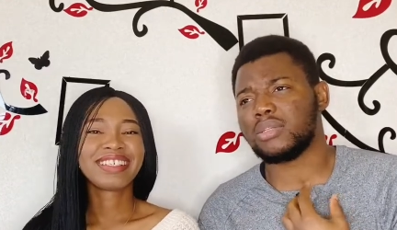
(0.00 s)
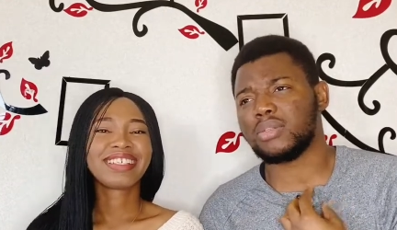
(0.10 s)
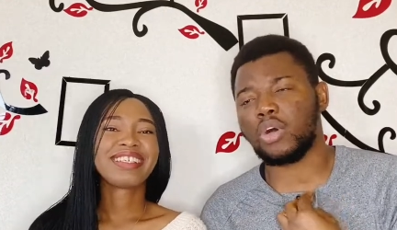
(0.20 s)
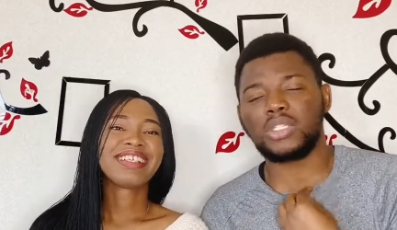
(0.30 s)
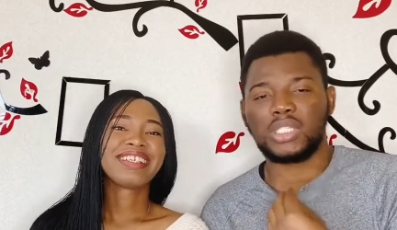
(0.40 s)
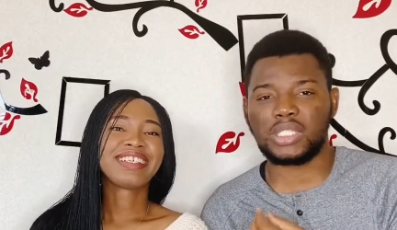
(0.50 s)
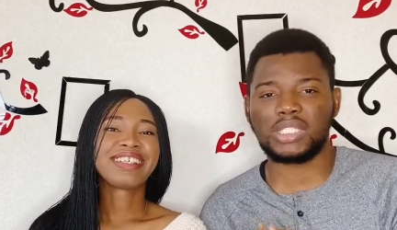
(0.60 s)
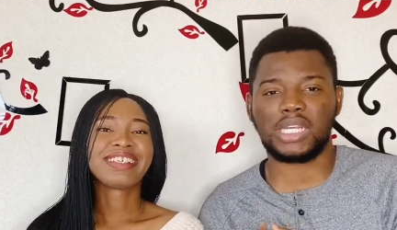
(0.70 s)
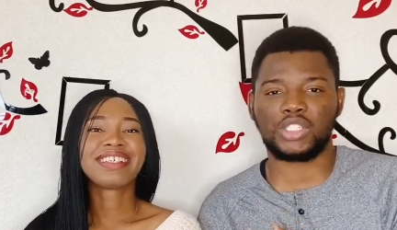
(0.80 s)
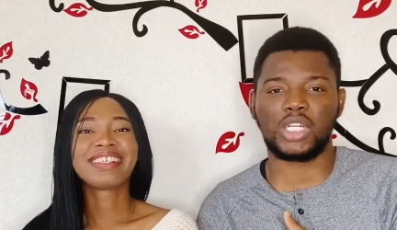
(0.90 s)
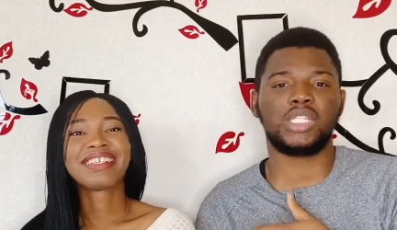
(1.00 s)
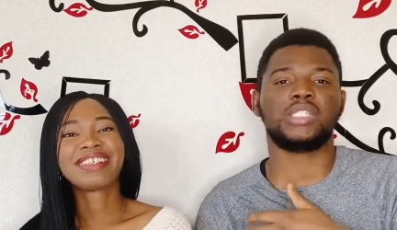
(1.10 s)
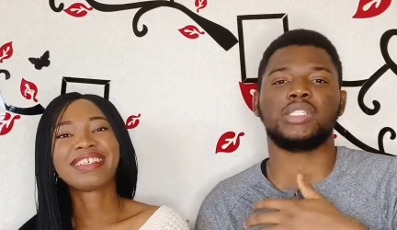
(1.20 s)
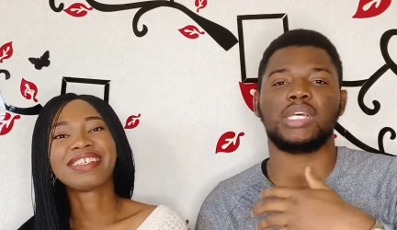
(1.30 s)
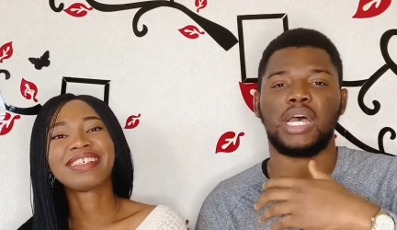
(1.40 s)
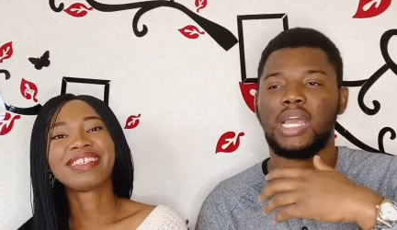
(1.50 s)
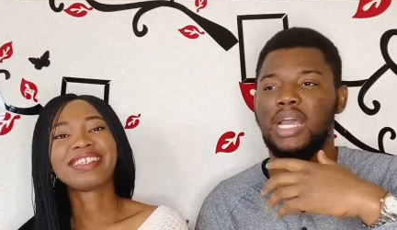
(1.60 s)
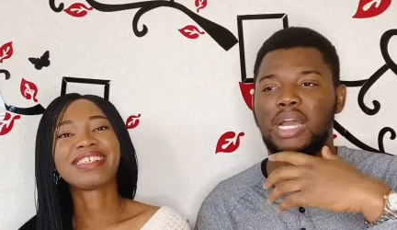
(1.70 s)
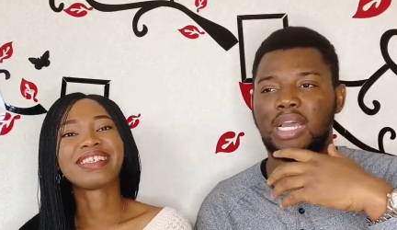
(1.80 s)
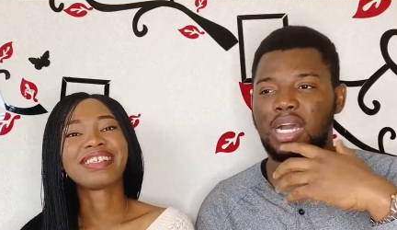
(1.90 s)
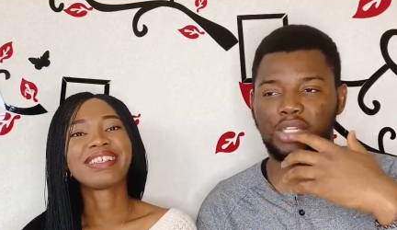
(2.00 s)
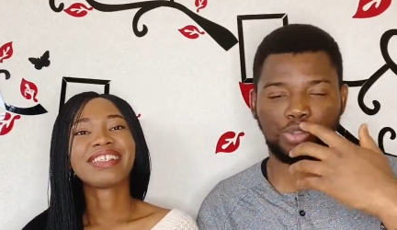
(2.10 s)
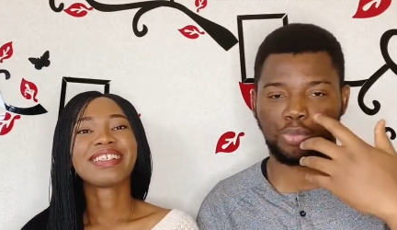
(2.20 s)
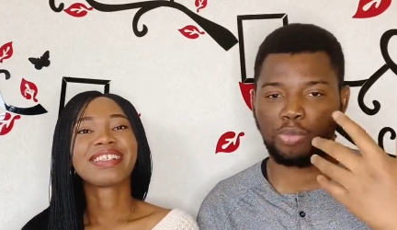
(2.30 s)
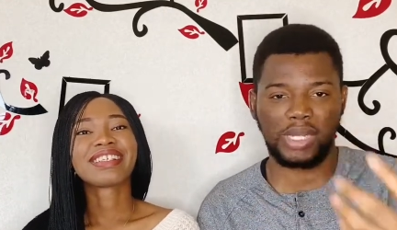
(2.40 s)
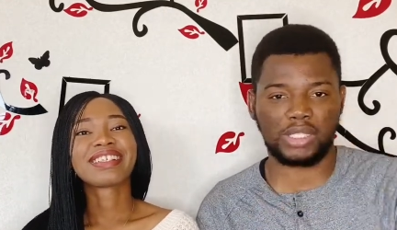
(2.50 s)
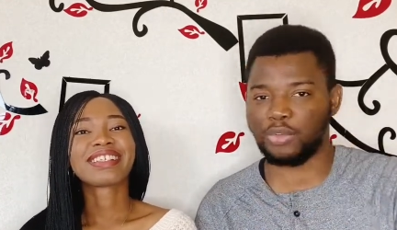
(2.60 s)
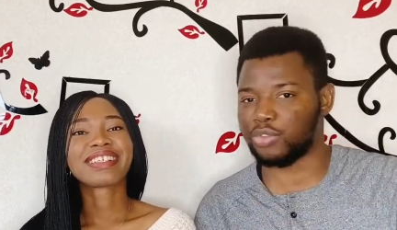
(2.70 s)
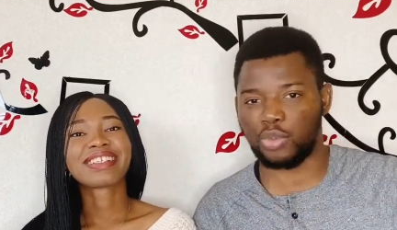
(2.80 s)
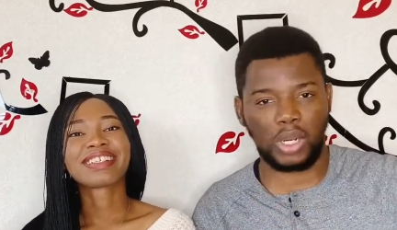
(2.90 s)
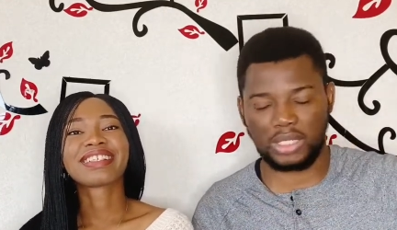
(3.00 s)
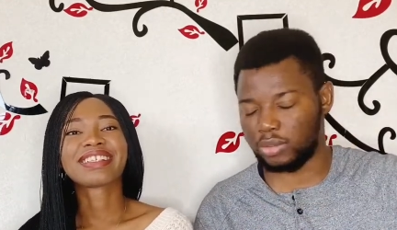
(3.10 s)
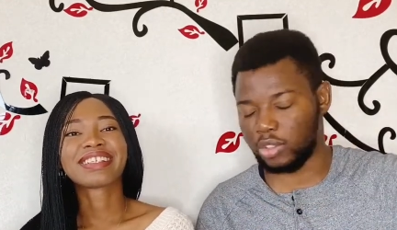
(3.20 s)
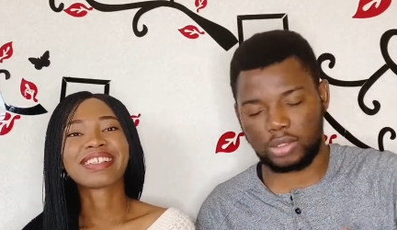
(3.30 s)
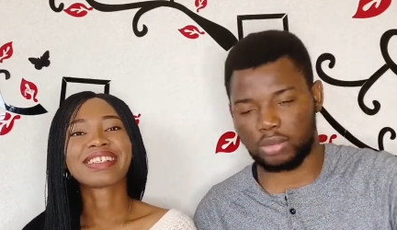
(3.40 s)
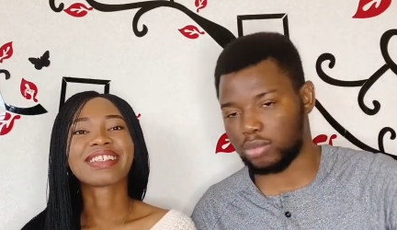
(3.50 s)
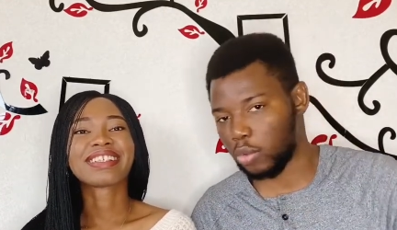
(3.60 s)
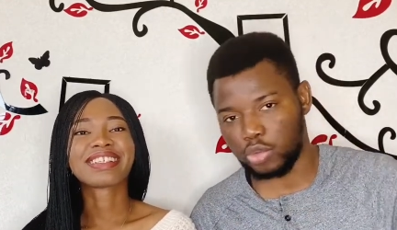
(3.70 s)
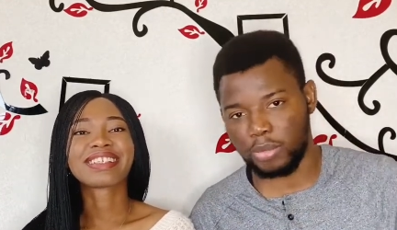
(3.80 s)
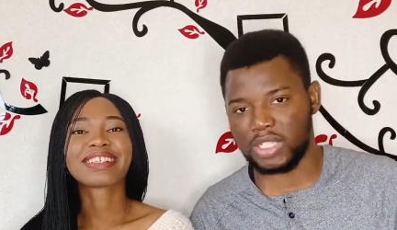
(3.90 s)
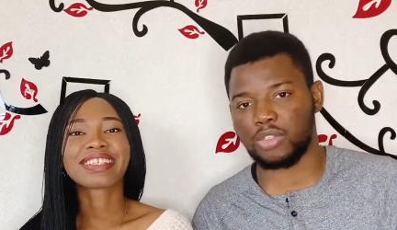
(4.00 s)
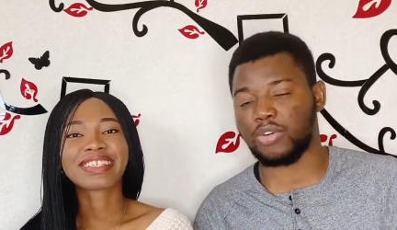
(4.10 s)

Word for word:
Speaker 1: all these things are training that I, I had to put myself through and just talk to myself